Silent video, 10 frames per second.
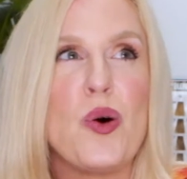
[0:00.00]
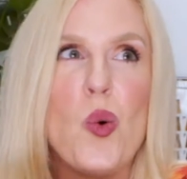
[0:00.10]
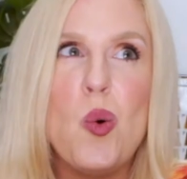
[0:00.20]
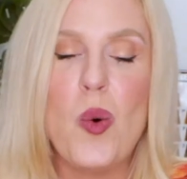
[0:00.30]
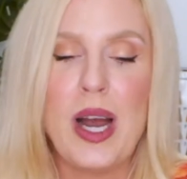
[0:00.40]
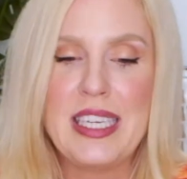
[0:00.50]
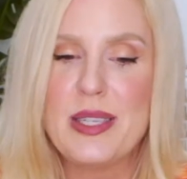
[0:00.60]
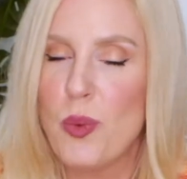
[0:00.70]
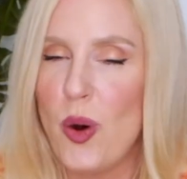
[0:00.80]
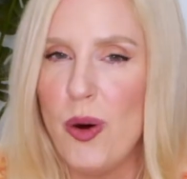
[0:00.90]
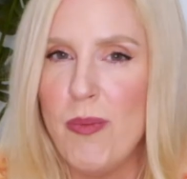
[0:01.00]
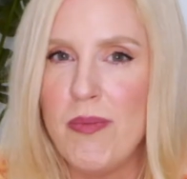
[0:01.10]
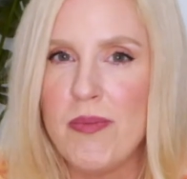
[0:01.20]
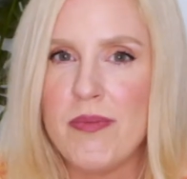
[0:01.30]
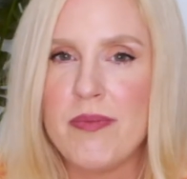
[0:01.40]
always warm,
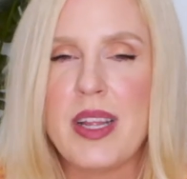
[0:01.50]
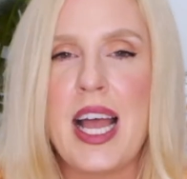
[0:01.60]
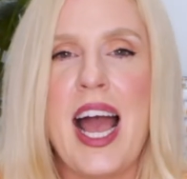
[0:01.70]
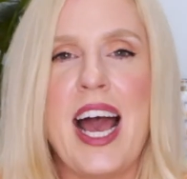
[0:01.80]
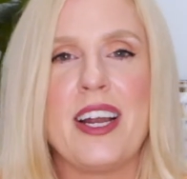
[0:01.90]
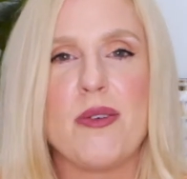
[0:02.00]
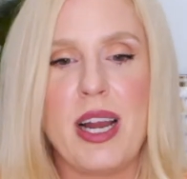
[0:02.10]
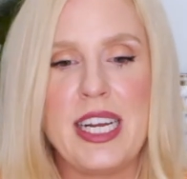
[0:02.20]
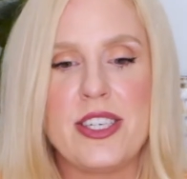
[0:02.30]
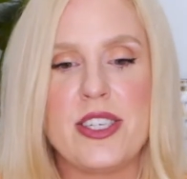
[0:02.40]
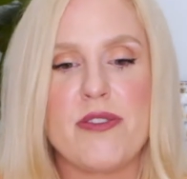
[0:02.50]
and it ranges